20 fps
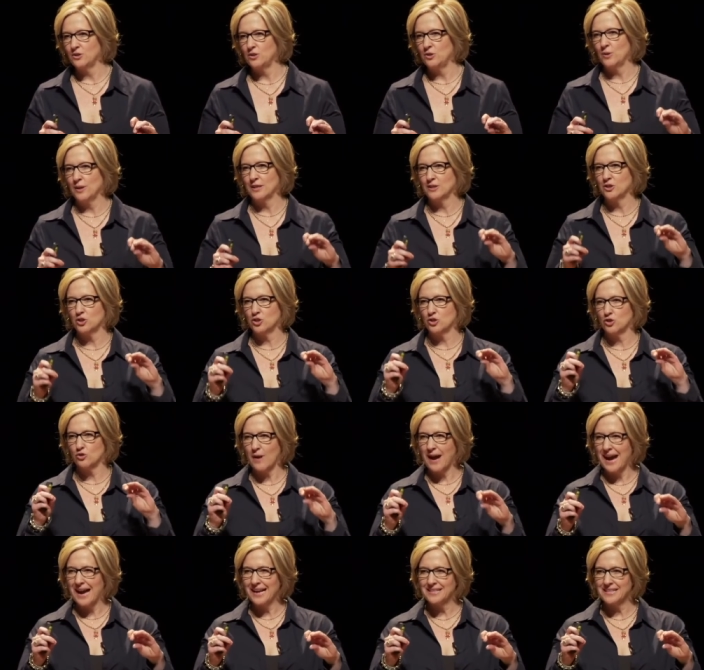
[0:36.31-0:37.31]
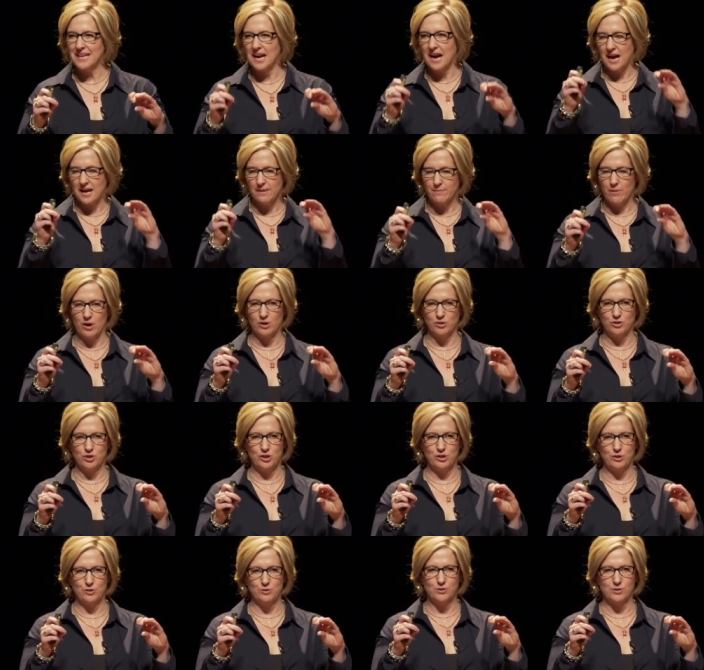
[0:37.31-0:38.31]
to extract eyeball
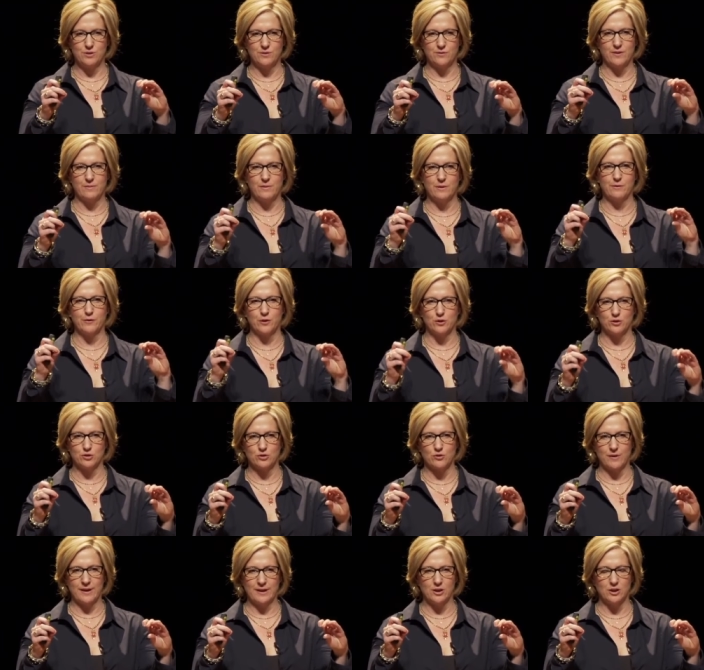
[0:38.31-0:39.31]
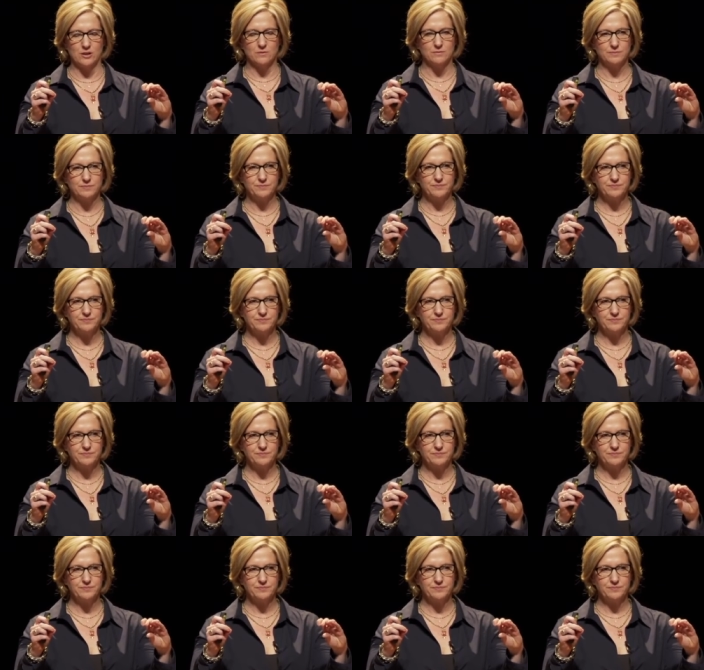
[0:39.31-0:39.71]
juice from a first grader?